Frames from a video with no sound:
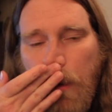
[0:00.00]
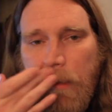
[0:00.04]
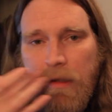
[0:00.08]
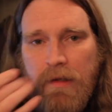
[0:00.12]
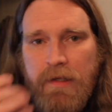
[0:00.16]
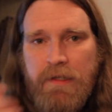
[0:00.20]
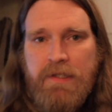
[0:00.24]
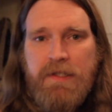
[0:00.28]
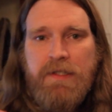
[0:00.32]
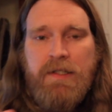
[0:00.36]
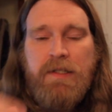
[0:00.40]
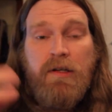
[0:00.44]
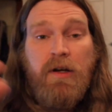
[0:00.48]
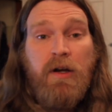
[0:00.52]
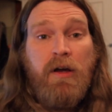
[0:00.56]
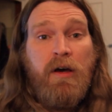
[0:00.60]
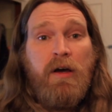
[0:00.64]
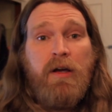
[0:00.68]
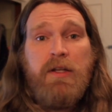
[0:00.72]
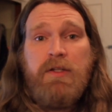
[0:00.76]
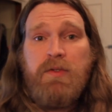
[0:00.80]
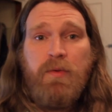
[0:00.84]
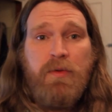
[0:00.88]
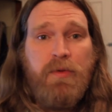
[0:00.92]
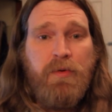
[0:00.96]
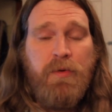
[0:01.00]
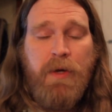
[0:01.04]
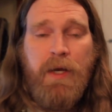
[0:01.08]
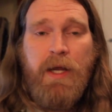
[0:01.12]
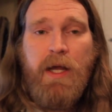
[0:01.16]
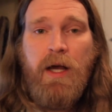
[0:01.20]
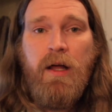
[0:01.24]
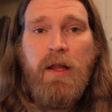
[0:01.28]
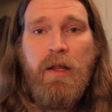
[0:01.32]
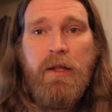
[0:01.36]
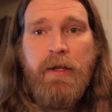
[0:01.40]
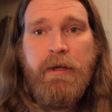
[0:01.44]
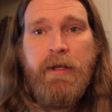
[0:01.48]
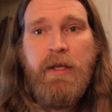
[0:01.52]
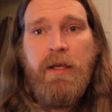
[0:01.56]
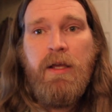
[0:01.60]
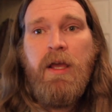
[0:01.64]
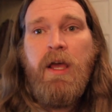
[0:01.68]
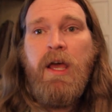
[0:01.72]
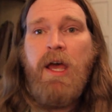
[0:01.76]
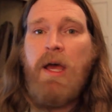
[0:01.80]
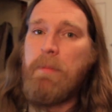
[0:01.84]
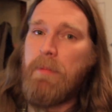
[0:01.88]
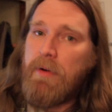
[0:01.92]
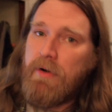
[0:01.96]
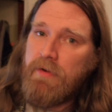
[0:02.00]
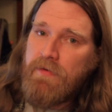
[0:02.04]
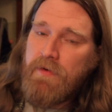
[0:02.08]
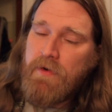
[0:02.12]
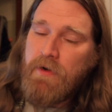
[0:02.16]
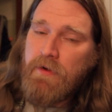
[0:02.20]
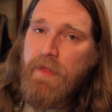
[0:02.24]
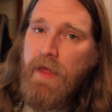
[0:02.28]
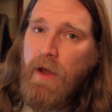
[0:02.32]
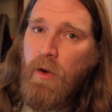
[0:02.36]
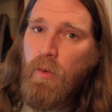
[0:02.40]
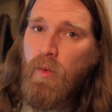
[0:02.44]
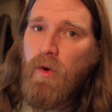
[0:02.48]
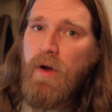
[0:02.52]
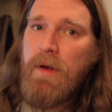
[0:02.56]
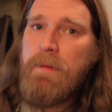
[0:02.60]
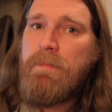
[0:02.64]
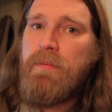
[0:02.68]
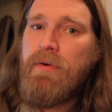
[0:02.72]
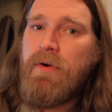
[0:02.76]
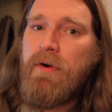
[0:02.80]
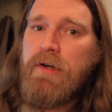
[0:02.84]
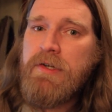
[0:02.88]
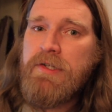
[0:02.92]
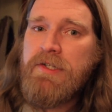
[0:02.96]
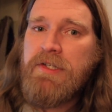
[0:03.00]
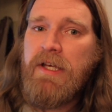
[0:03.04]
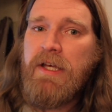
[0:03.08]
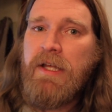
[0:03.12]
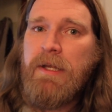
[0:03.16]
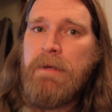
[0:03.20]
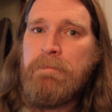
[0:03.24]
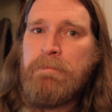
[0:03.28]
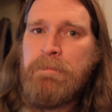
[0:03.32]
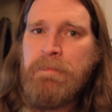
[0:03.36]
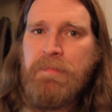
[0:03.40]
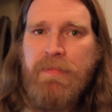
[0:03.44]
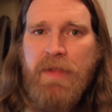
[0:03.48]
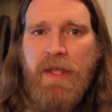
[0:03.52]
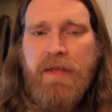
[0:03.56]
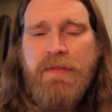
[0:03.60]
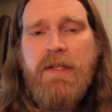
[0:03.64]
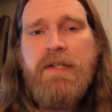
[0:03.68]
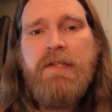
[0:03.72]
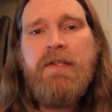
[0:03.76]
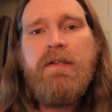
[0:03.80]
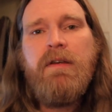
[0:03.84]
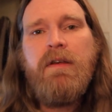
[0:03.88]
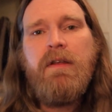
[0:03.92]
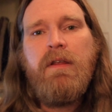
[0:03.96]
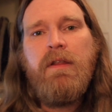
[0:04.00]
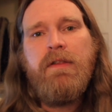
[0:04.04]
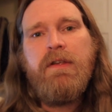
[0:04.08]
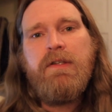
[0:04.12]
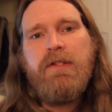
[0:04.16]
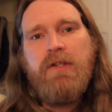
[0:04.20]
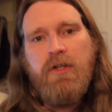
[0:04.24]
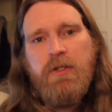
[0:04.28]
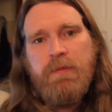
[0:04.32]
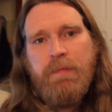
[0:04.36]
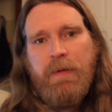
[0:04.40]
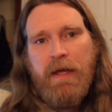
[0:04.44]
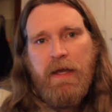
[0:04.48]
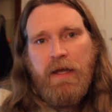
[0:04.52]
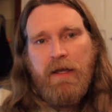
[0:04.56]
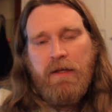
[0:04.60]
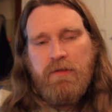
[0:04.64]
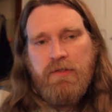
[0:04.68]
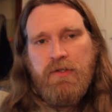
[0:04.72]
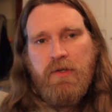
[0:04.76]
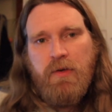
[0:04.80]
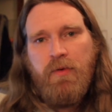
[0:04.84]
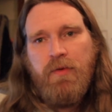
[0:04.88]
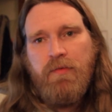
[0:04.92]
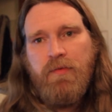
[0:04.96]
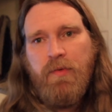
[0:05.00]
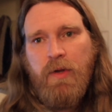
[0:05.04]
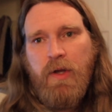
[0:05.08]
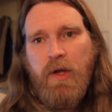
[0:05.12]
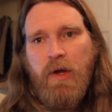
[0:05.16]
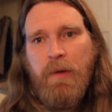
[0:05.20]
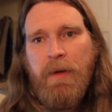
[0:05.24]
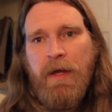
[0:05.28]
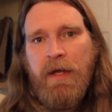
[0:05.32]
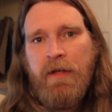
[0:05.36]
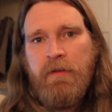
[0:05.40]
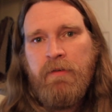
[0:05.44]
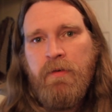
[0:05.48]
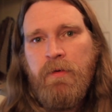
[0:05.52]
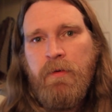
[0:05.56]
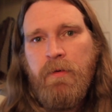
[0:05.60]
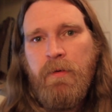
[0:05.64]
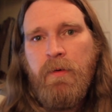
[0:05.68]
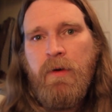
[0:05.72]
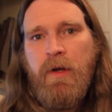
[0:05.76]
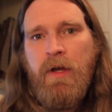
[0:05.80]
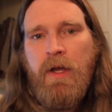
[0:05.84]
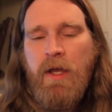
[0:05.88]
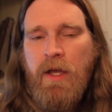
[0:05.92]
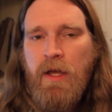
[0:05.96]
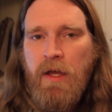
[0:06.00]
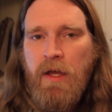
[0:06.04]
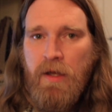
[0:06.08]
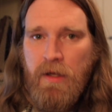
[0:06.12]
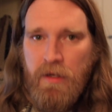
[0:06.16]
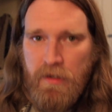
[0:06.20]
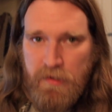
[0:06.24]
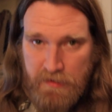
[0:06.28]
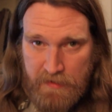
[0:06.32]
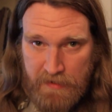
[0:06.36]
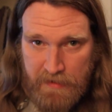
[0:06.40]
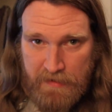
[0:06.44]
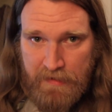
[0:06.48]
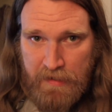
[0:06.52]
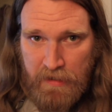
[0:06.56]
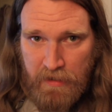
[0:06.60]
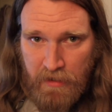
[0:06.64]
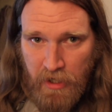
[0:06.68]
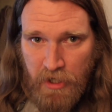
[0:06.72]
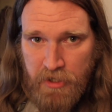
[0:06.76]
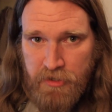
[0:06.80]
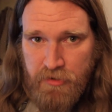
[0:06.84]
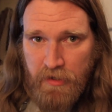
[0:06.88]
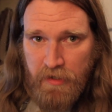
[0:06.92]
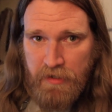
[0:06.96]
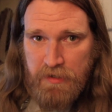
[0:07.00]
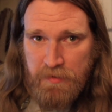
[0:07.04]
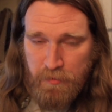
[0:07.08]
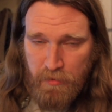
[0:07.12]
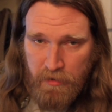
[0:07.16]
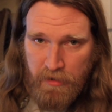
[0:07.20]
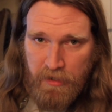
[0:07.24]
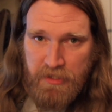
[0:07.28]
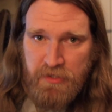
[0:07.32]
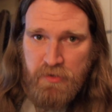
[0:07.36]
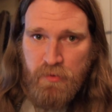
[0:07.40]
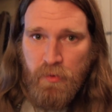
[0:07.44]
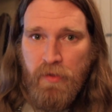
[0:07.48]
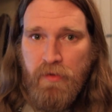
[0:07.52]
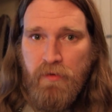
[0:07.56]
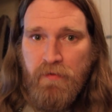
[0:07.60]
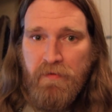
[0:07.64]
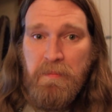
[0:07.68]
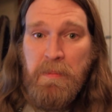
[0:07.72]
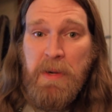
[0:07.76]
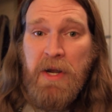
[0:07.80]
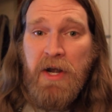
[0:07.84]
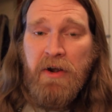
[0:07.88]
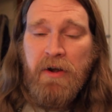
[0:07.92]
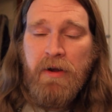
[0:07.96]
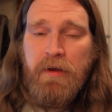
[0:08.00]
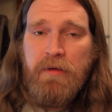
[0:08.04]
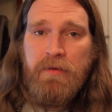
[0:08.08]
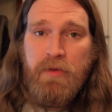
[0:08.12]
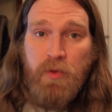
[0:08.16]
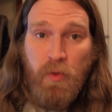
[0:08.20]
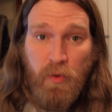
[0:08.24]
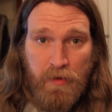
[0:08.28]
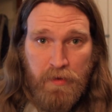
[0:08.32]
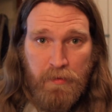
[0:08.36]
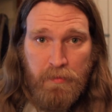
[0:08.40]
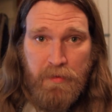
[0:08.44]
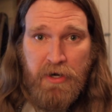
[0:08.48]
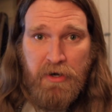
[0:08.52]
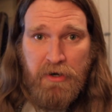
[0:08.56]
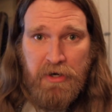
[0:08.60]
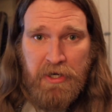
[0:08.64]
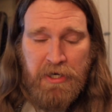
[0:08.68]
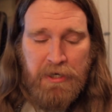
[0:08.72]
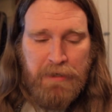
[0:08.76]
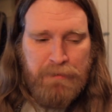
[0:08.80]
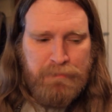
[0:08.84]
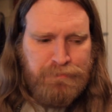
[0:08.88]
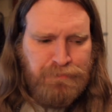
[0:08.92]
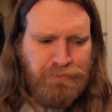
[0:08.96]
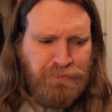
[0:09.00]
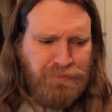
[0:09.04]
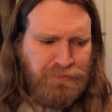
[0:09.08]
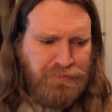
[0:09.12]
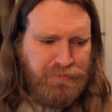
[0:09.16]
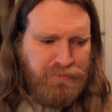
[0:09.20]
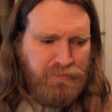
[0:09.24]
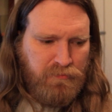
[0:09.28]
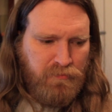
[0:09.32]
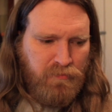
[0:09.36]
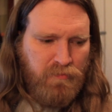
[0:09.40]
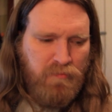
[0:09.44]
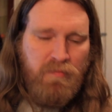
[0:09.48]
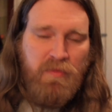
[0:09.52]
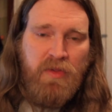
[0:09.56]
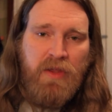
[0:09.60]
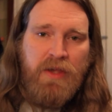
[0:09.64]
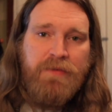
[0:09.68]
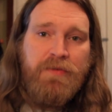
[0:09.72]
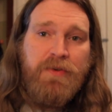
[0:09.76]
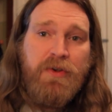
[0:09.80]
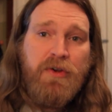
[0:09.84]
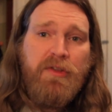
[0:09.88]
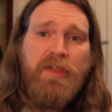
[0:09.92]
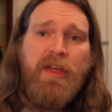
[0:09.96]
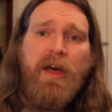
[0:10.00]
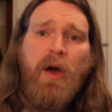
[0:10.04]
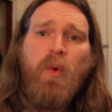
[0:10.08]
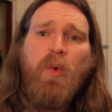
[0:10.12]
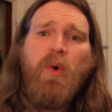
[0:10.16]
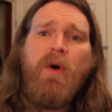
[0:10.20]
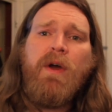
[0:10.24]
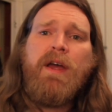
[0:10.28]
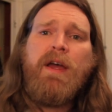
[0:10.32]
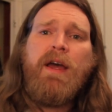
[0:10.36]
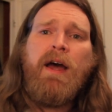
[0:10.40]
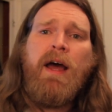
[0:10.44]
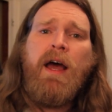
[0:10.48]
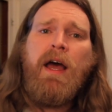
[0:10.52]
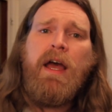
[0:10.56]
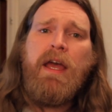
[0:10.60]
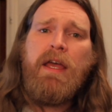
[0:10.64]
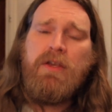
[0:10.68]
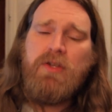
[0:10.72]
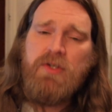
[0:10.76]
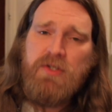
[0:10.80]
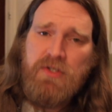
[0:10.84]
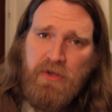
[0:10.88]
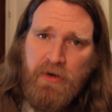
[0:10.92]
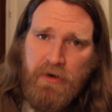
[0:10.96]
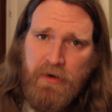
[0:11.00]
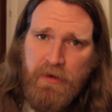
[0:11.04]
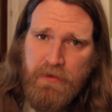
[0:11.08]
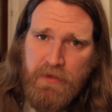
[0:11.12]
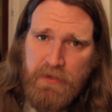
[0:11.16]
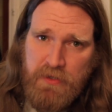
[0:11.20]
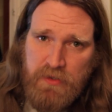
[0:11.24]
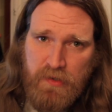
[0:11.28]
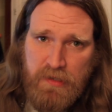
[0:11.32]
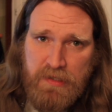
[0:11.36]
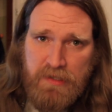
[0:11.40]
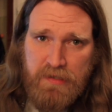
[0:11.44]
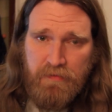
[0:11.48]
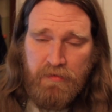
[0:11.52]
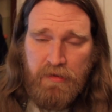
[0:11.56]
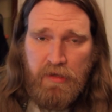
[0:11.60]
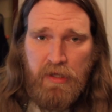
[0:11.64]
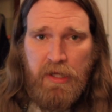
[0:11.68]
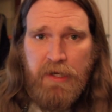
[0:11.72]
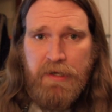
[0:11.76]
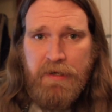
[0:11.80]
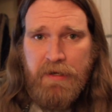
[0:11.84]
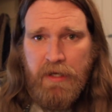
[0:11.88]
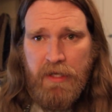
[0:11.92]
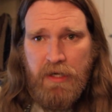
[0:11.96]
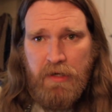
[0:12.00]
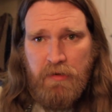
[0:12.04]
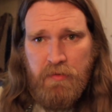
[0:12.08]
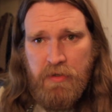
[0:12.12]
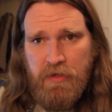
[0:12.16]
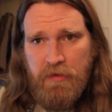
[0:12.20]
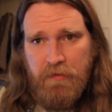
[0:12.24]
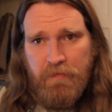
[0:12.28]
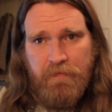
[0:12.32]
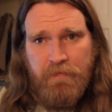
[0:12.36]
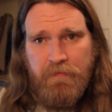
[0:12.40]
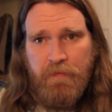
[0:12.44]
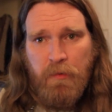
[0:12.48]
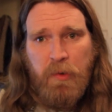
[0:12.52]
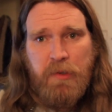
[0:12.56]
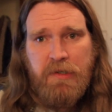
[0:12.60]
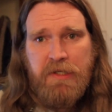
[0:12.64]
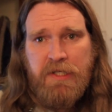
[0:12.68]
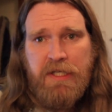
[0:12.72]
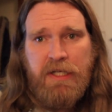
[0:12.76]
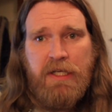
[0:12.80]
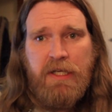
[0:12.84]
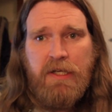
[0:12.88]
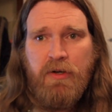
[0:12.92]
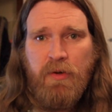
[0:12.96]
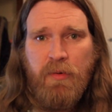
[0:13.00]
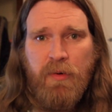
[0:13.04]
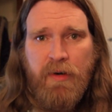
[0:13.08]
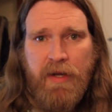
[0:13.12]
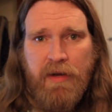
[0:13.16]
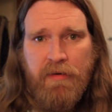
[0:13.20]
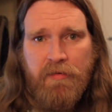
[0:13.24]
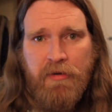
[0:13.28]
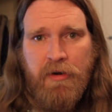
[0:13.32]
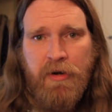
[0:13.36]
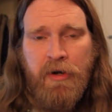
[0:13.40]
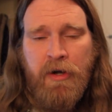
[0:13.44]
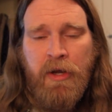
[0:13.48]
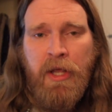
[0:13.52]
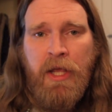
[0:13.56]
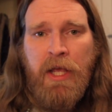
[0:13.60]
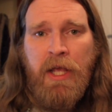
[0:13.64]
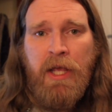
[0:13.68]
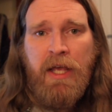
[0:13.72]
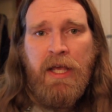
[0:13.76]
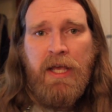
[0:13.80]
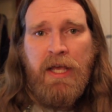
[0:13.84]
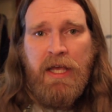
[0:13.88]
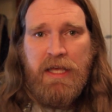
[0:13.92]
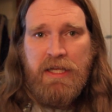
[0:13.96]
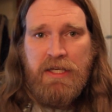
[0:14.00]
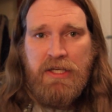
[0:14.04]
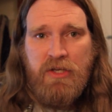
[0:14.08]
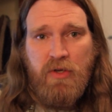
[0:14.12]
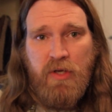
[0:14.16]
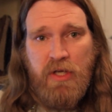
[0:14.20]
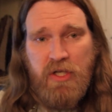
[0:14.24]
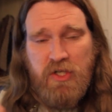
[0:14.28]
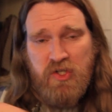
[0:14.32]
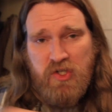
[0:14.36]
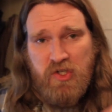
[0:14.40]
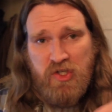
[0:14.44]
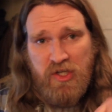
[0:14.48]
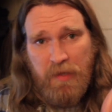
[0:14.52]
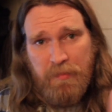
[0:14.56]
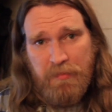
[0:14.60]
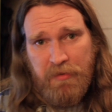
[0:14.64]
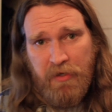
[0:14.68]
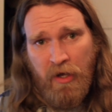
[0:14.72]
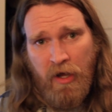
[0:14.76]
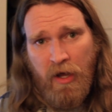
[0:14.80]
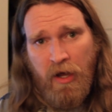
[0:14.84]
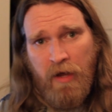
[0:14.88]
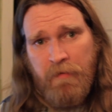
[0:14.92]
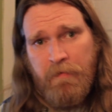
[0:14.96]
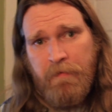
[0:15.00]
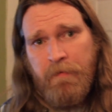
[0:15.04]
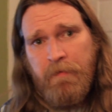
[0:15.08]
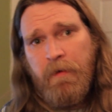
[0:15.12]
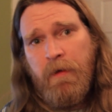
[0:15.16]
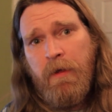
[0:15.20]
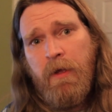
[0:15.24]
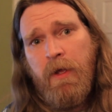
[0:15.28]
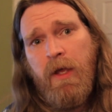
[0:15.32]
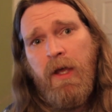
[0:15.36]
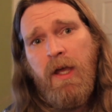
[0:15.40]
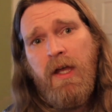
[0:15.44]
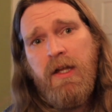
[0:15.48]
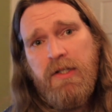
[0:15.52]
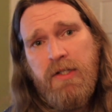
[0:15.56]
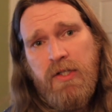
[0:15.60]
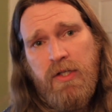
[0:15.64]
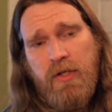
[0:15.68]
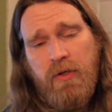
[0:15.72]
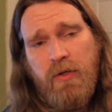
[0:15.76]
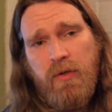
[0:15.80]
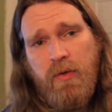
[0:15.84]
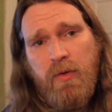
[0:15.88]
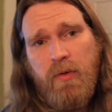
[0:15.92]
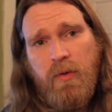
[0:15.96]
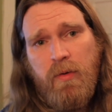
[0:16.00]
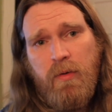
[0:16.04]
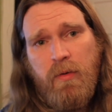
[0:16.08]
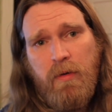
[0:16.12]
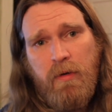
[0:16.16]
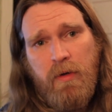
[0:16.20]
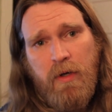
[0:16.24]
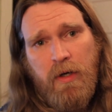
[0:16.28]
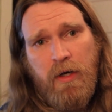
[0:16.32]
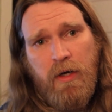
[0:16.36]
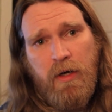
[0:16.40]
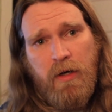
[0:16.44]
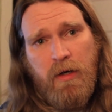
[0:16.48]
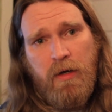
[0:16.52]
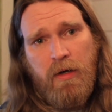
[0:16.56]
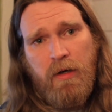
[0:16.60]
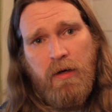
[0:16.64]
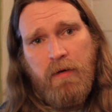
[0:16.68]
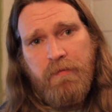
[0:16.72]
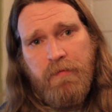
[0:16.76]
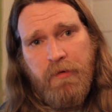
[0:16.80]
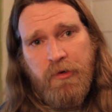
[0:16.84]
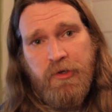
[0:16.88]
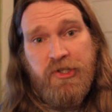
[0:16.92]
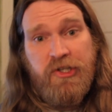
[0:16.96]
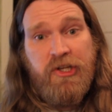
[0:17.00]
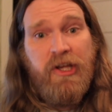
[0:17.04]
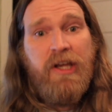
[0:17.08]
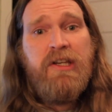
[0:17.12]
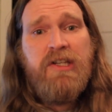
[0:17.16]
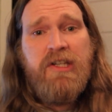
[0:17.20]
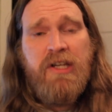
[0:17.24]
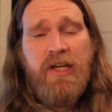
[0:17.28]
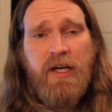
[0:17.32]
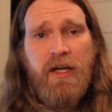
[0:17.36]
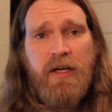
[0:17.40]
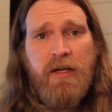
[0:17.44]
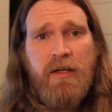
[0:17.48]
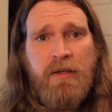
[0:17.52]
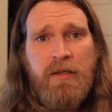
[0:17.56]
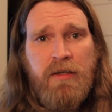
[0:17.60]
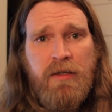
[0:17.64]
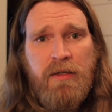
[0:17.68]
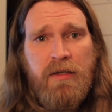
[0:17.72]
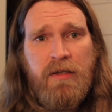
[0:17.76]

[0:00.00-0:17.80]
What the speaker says: this is at odds with reality. But if you're that one person, and this goes back, so if we go back to 1600s British North America, if you're that one guy, you start on the streets of London when you're 14 or whatever, and you get shipped off to Virginia,